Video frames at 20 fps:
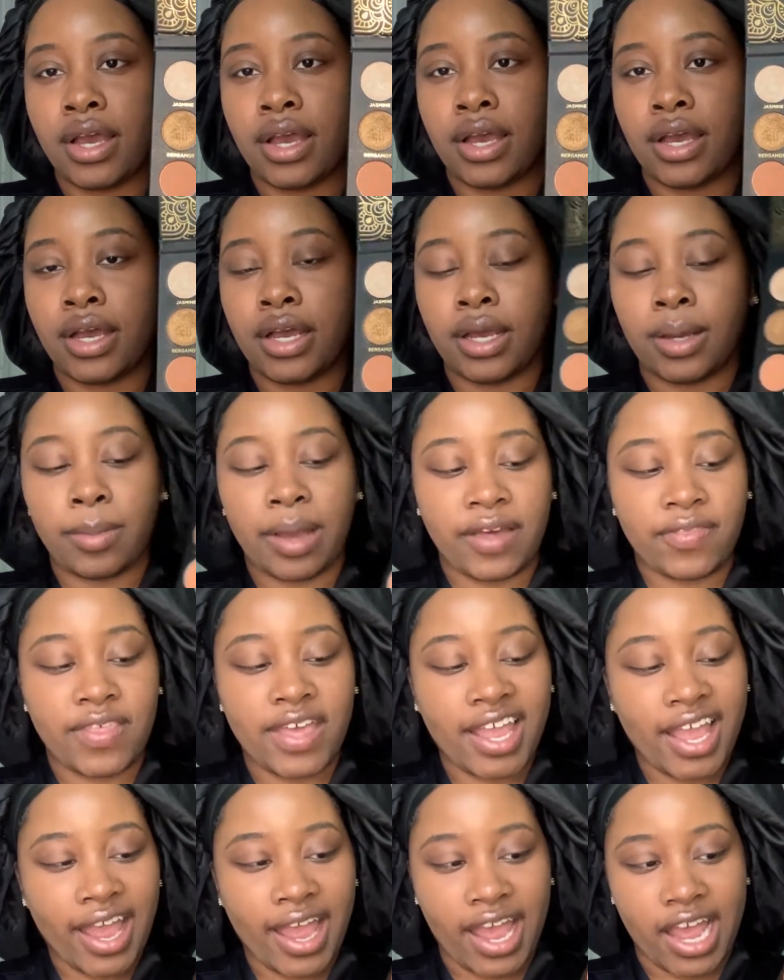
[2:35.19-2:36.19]
I
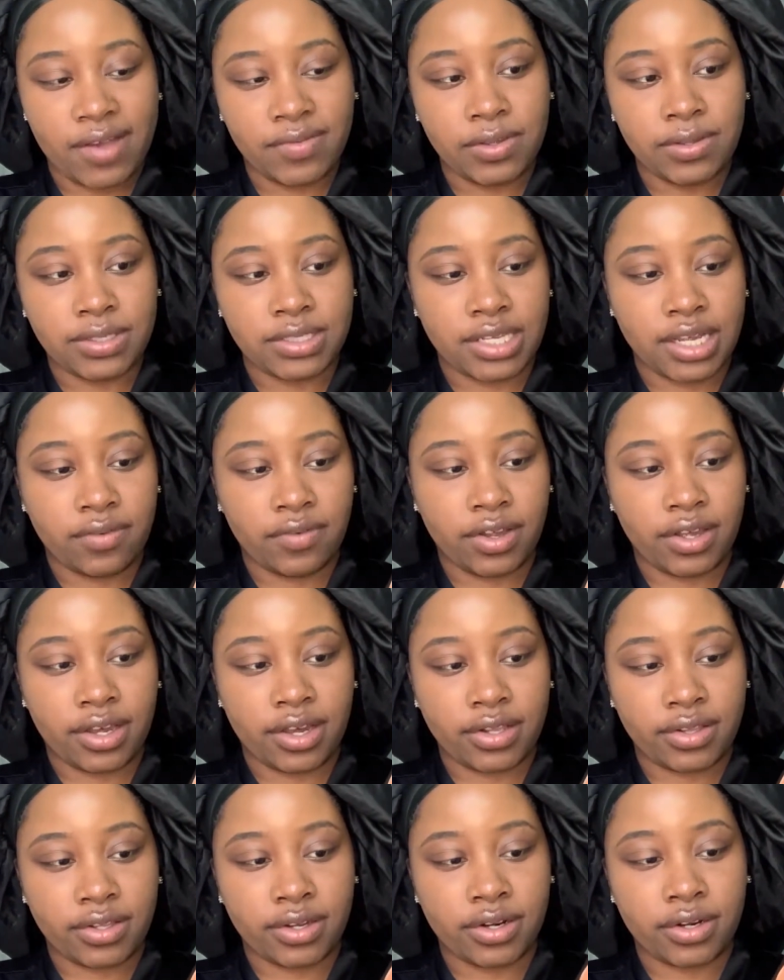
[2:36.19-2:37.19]
think I have used every
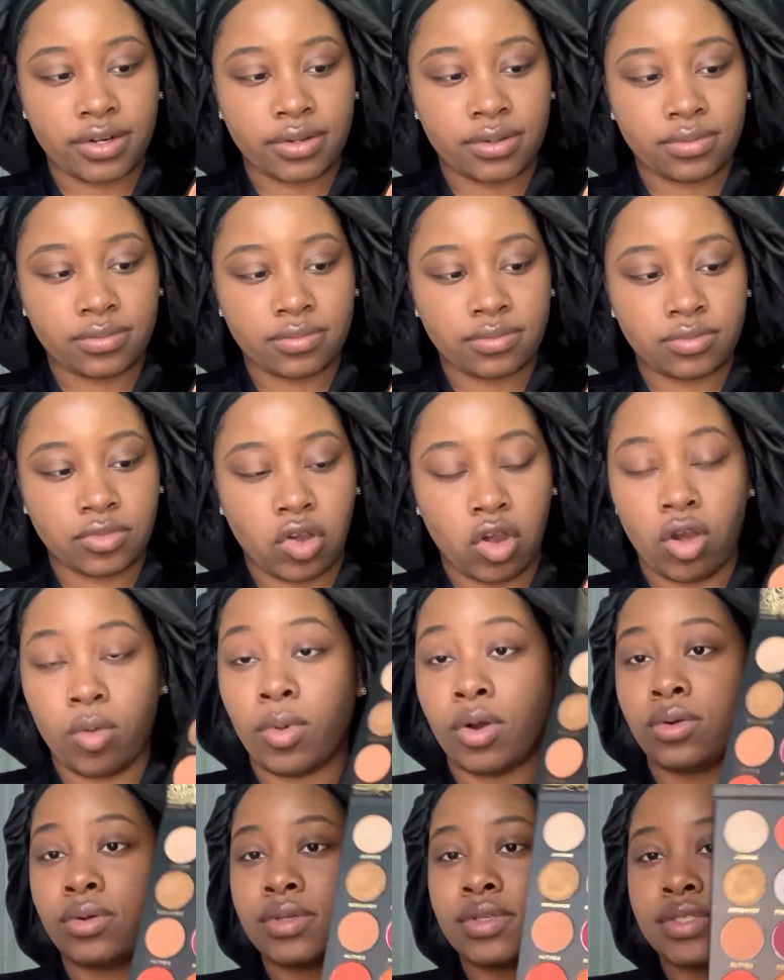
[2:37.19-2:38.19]
color
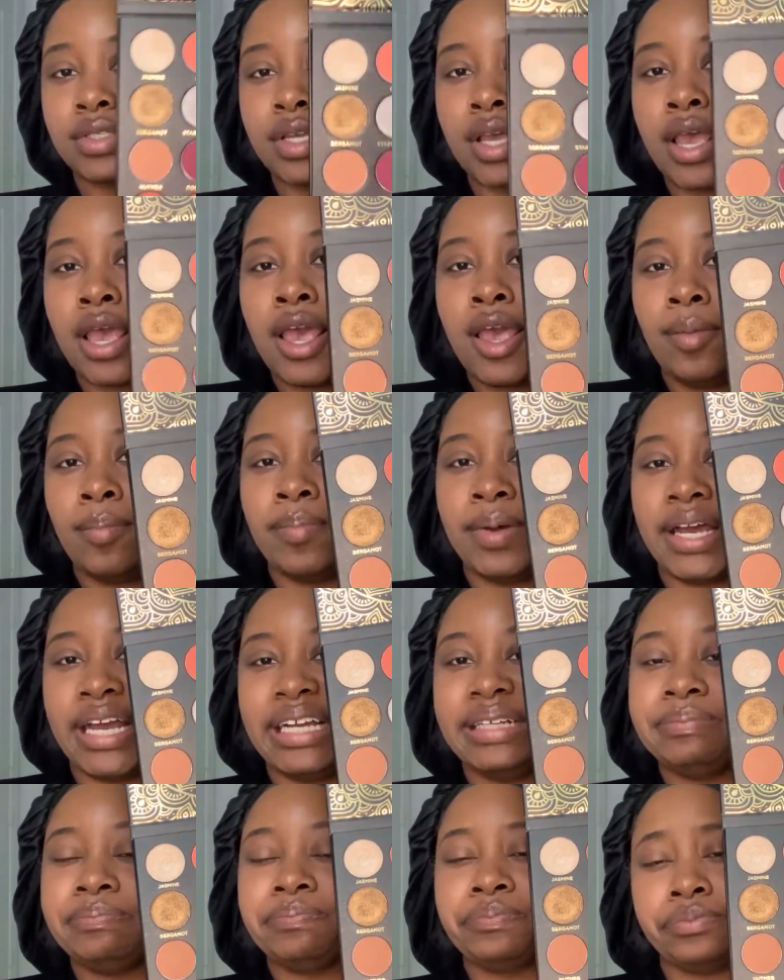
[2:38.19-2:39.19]
almost,
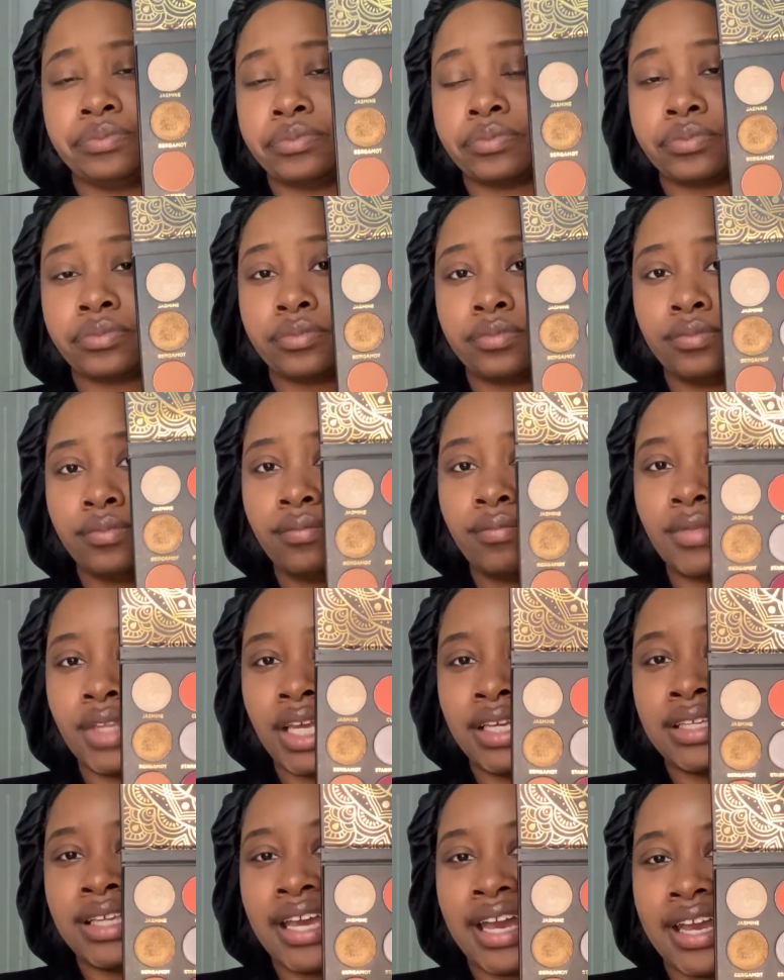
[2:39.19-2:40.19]
but
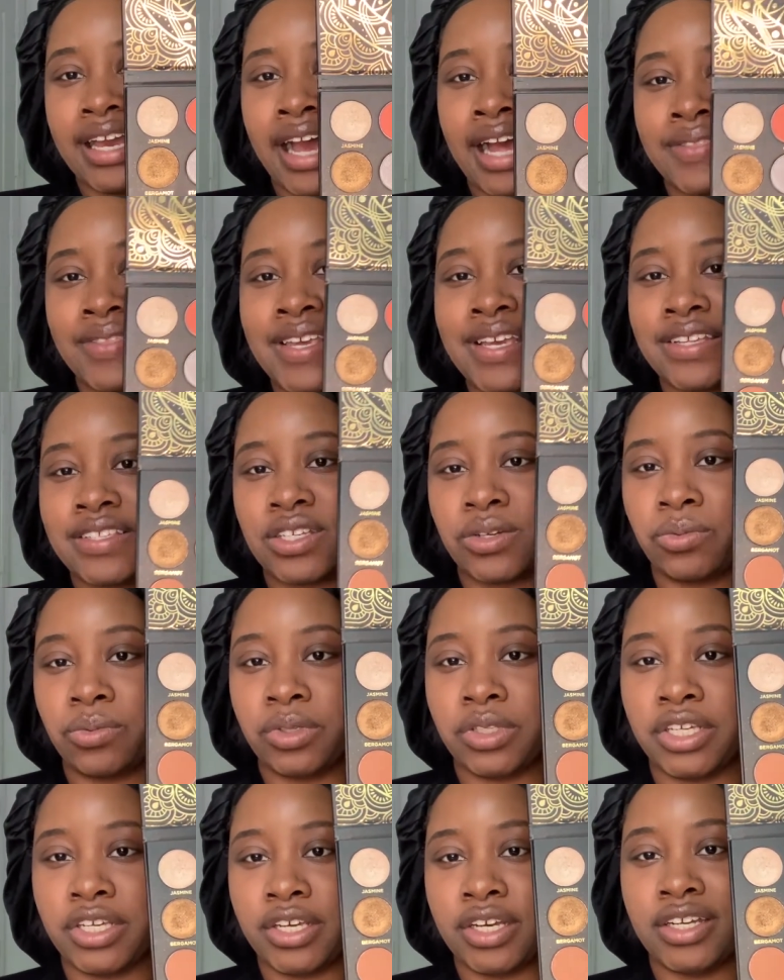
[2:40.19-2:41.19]
yeah, I think it's a
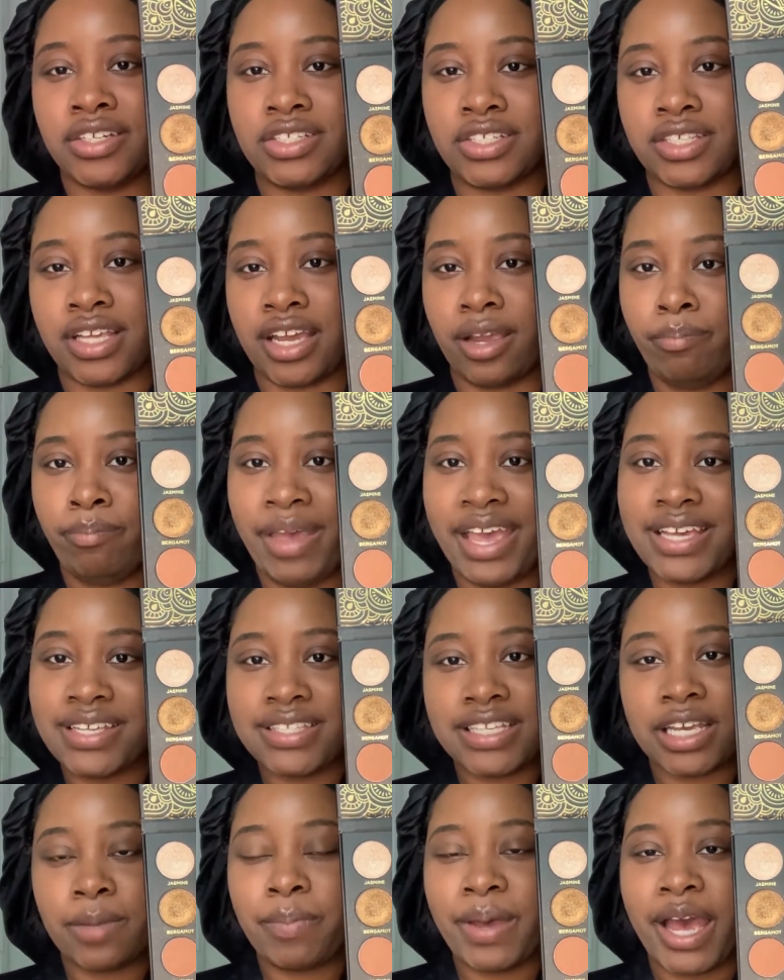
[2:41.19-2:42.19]
really good just like
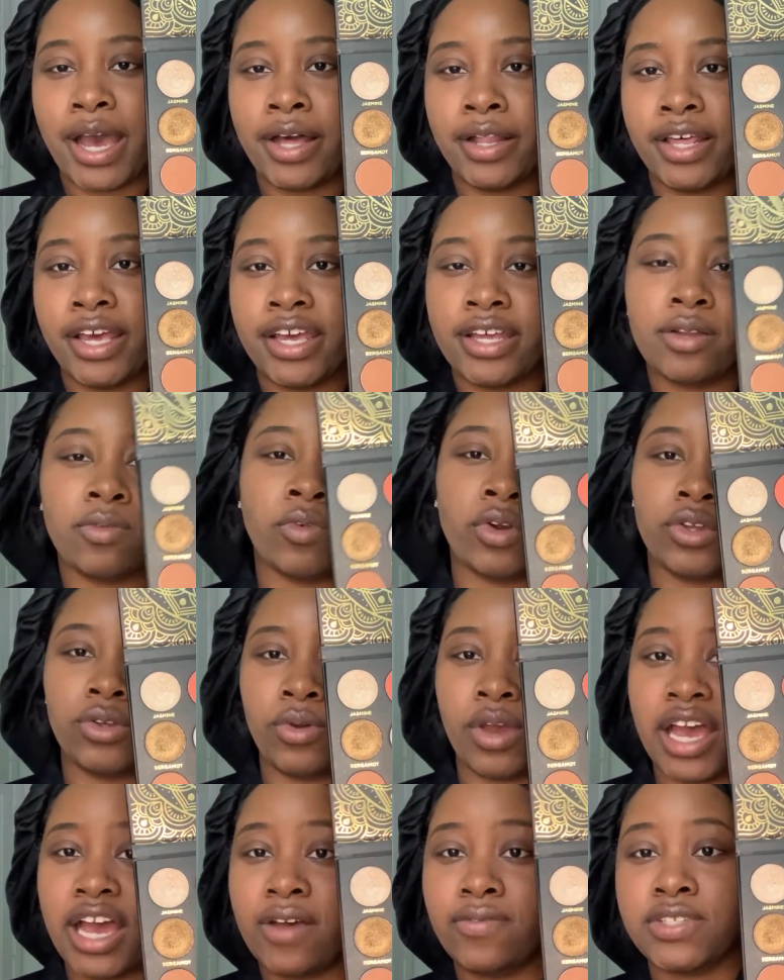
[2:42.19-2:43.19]
basic palette where you
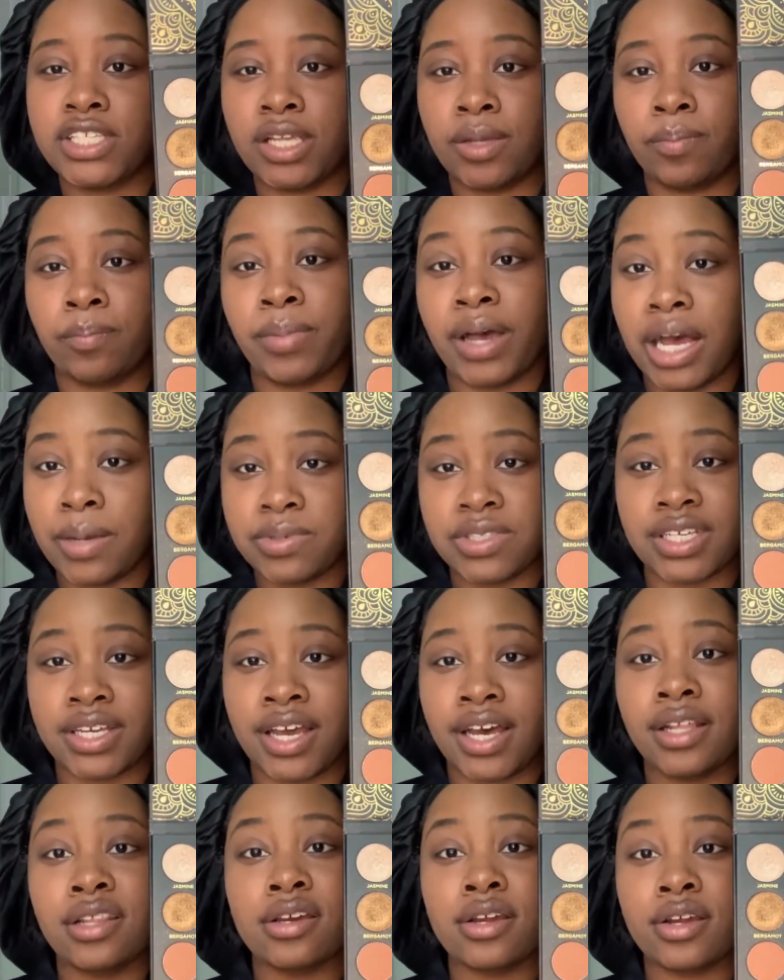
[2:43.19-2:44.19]
have some pops of
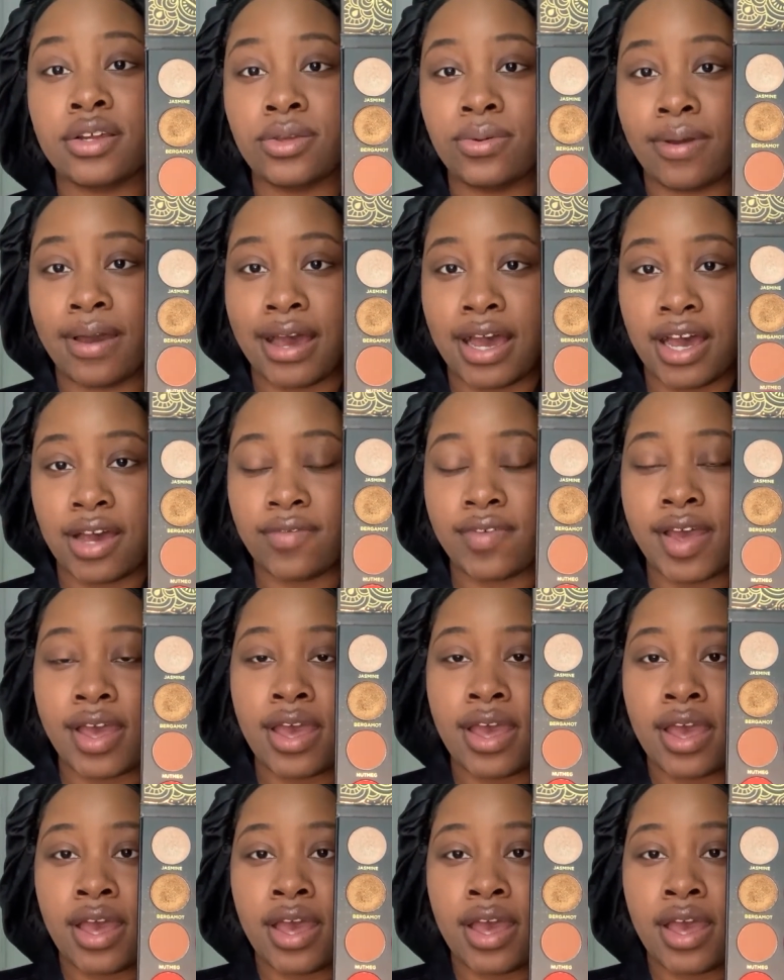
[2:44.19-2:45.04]
color. You have